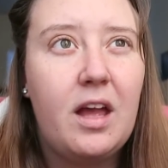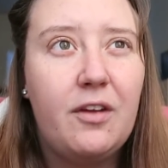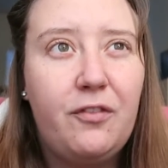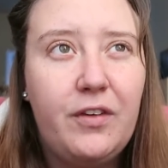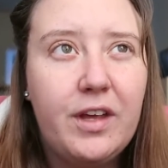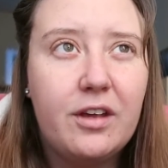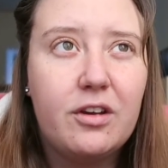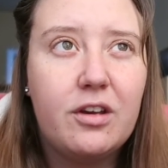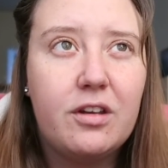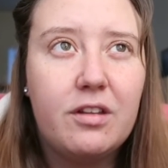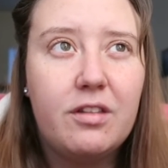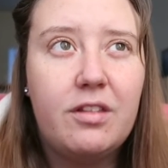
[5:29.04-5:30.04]
I
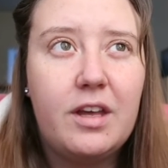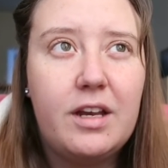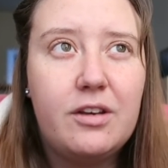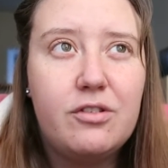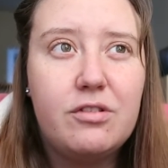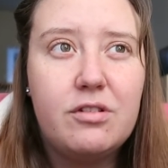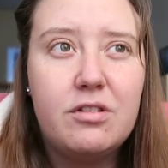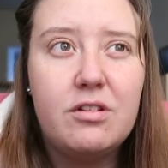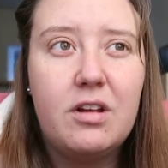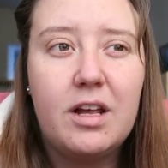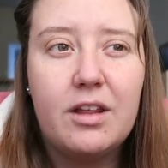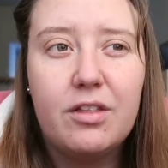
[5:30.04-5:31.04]
think they,
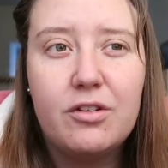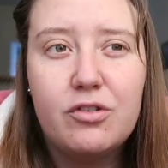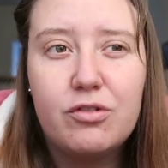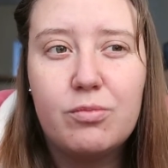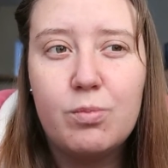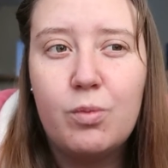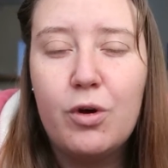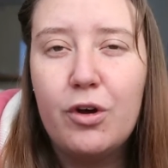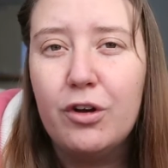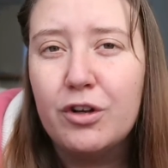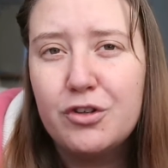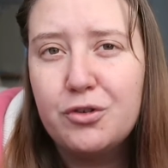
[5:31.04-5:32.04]
like the
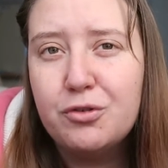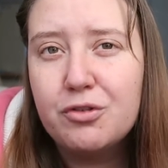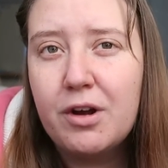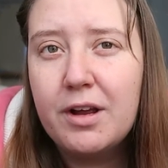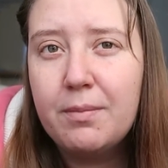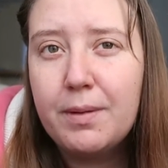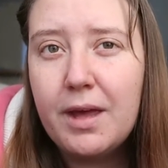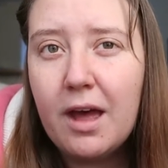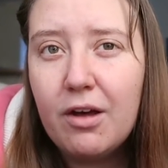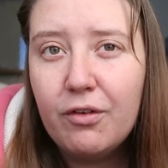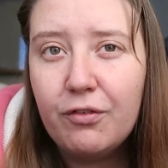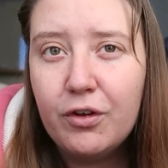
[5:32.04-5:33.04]
work do try and be
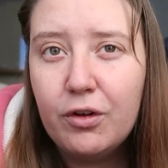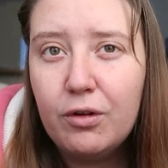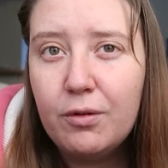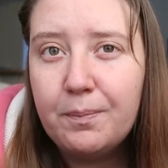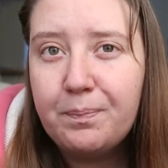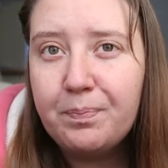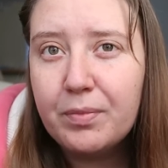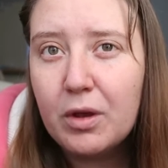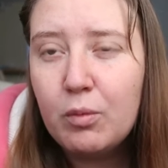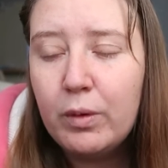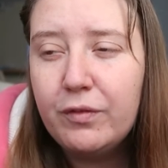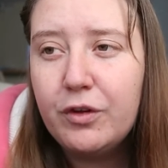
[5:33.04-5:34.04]
helpful
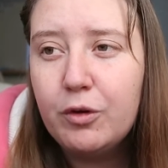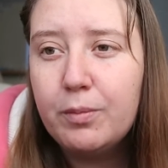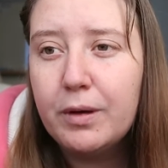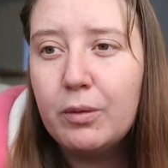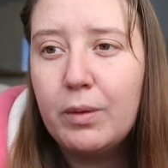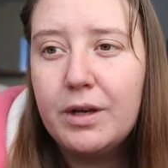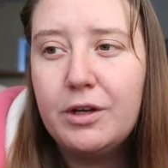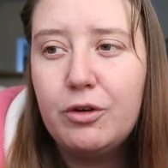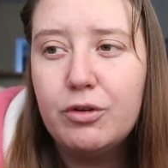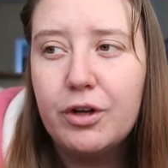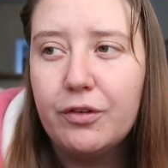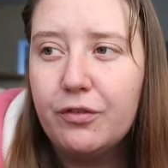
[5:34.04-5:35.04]
with you, but when
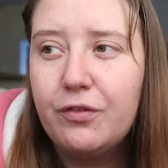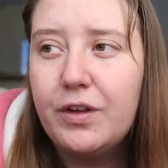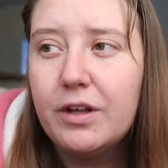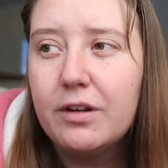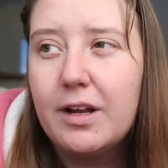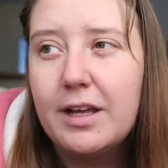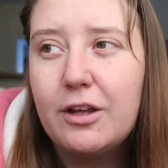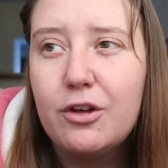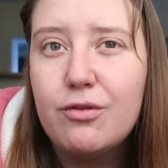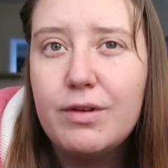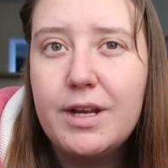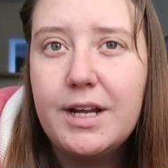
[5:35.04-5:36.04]
you don't feel like
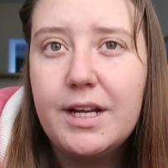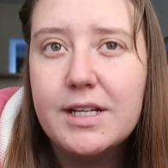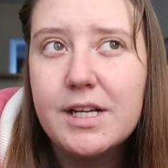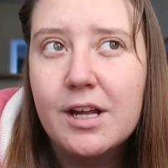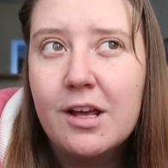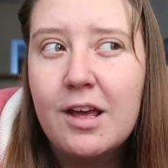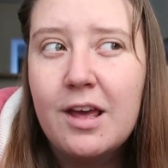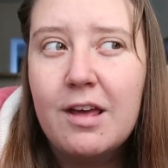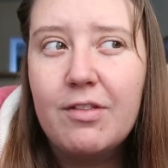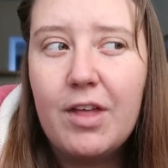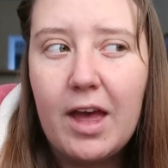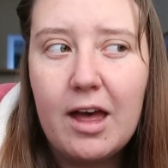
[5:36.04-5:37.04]
you need
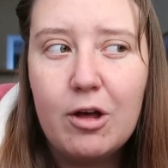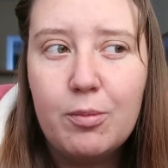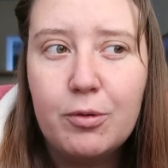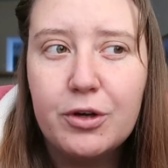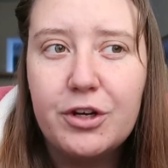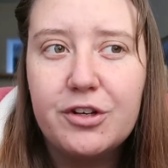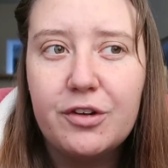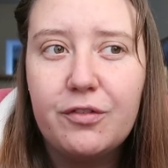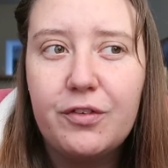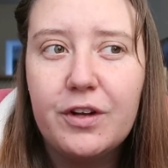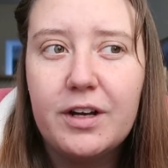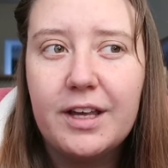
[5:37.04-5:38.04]
the help or you
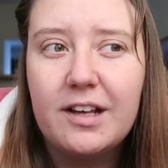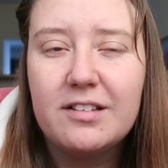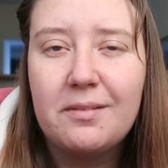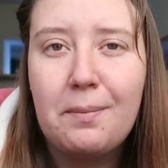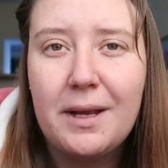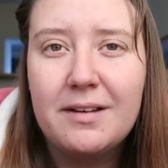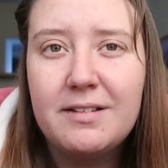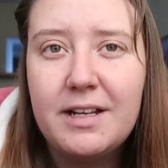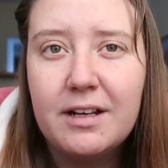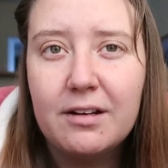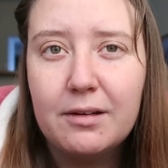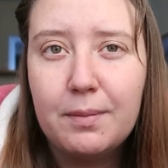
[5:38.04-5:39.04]
don't feel like it's a big
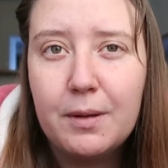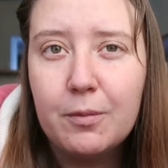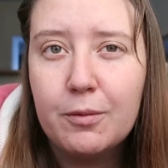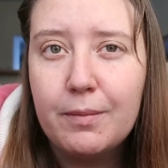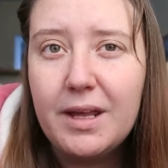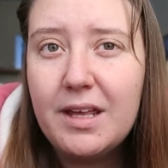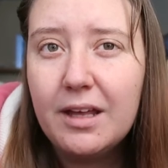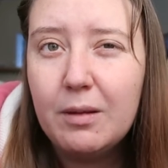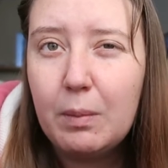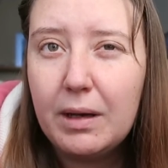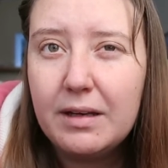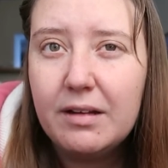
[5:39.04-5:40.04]
deal and people make it
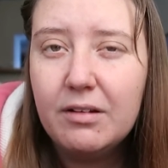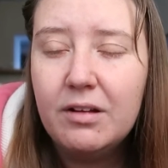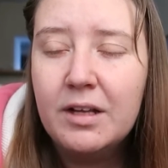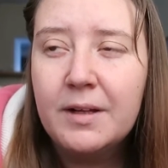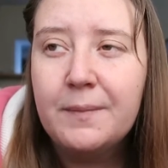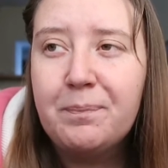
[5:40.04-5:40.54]
a big deal,